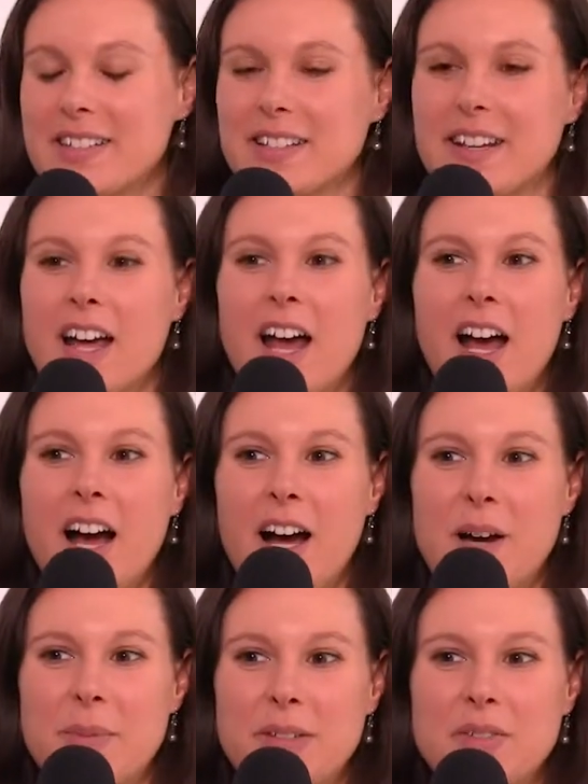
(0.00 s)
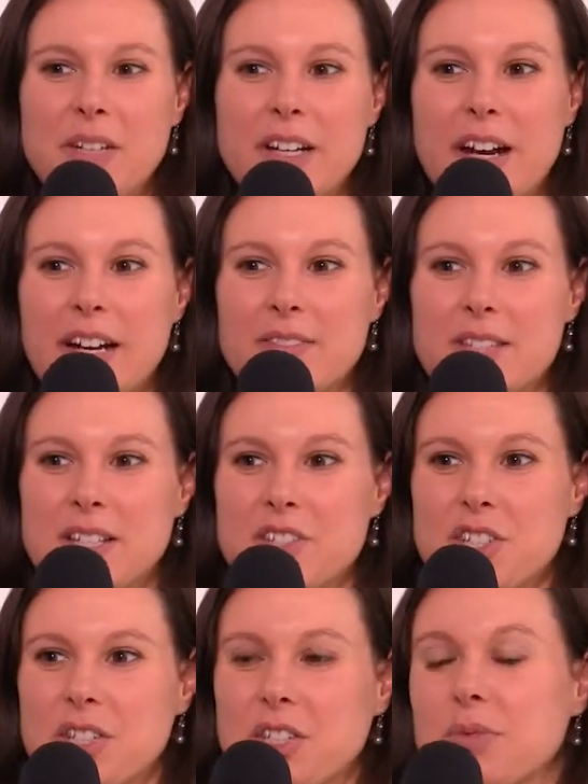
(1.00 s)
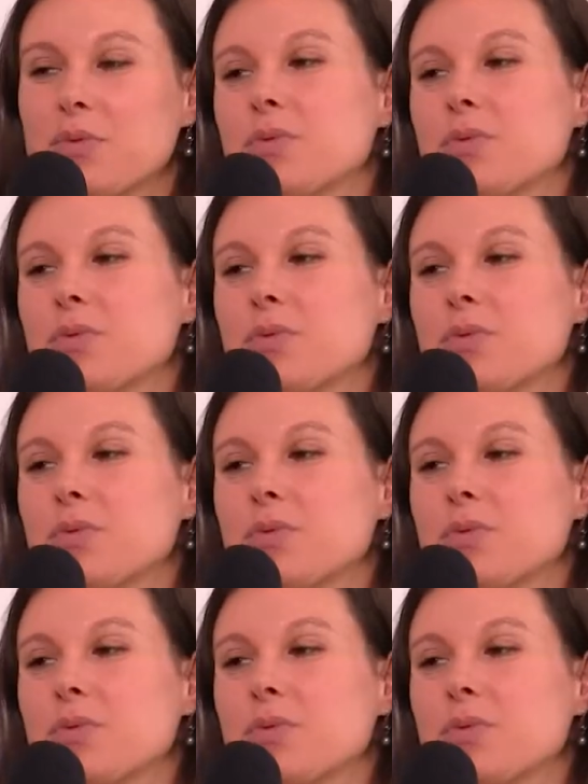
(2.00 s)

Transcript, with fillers: And I feel like I have such a